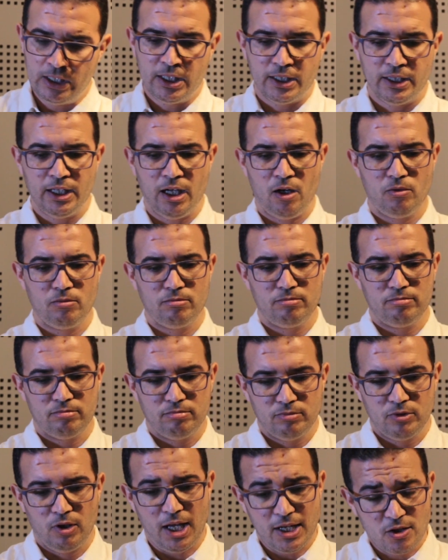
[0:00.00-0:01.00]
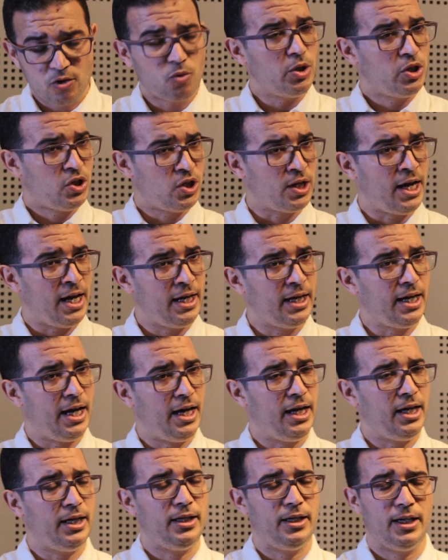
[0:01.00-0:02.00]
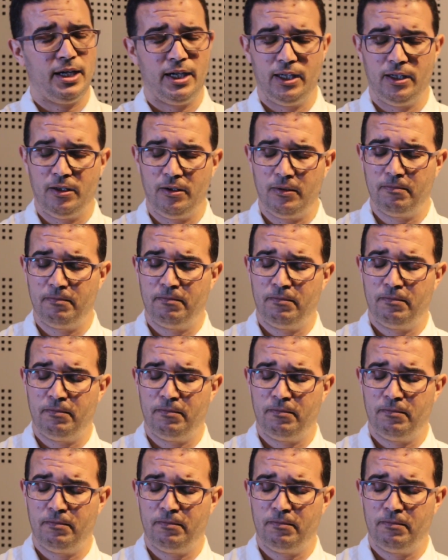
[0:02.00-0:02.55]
Now, the last question I